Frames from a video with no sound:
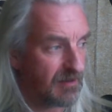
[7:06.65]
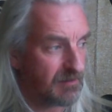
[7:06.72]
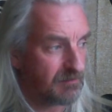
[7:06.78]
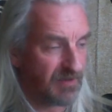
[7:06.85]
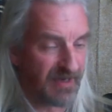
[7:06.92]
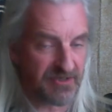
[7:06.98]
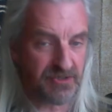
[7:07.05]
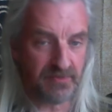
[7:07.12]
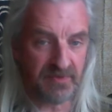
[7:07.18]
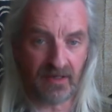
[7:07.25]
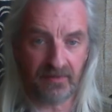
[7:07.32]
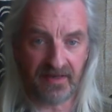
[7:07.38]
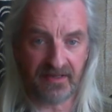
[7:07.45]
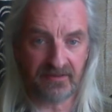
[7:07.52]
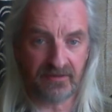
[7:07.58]
But as you become
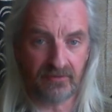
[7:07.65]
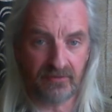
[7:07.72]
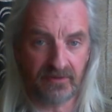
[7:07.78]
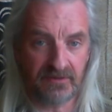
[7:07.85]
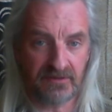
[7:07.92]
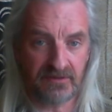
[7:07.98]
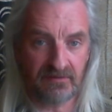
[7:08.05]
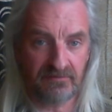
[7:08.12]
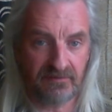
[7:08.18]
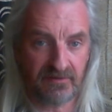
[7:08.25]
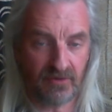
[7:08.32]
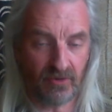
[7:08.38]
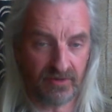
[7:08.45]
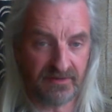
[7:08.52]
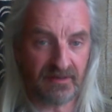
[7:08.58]
an adult and you've
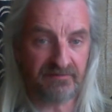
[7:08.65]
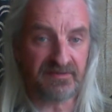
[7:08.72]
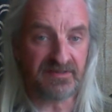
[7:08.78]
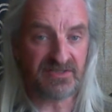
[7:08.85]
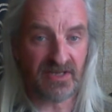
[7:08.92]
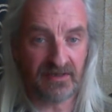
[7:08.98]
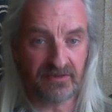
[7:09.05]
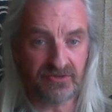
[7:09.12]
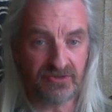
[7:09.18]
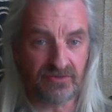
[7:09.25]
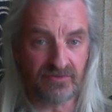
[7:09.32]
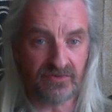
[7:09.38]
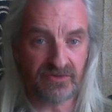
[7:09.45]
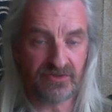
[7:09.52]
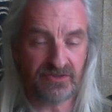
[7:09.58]
got enough
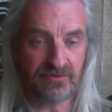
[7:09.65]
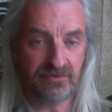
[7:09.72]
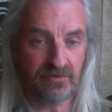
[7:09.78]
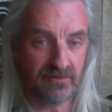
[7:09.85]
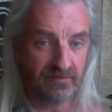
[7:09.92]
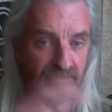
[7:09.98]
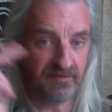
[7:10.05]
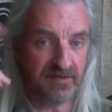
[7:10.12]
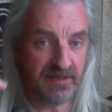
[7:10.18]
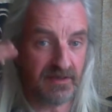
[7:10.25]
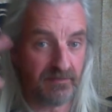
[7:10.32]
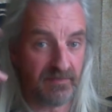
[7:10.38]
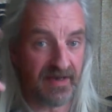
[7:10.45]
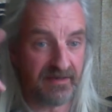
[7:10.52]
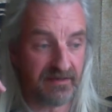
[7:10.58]
intelligence, you can think
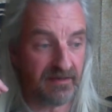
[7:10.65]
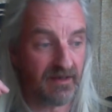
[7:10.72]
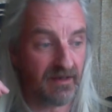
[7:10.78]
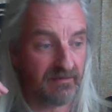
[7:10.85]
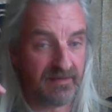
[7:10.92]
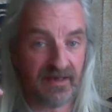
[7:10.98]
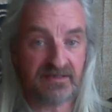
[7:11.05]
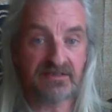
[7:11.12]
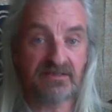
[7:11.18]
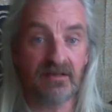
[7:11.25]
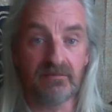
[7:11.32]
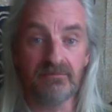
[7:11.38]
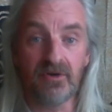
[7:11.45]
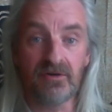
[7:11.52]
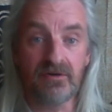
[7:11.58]
about it and go, that's a load
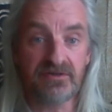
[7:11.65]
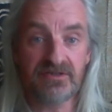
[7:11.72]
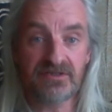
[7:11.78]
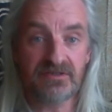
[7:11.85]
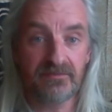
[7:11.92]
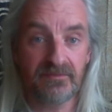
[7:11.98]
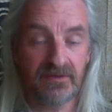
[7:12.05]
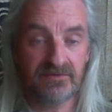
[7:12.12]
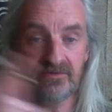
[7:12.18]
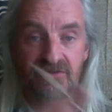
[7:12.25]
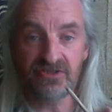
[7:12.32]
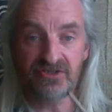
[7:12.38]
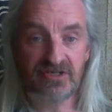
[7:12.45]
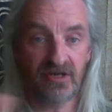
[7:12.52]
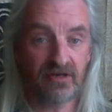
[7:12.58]
of bollocks, and
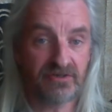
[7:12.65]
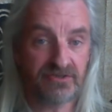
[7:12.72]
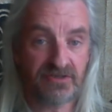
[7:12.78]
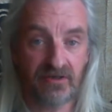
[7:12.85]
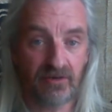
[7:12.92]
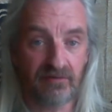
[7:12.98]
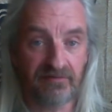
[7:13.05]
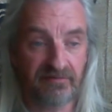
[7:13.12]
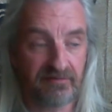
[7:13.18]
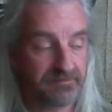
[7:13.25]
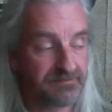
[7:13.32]
just cast it off.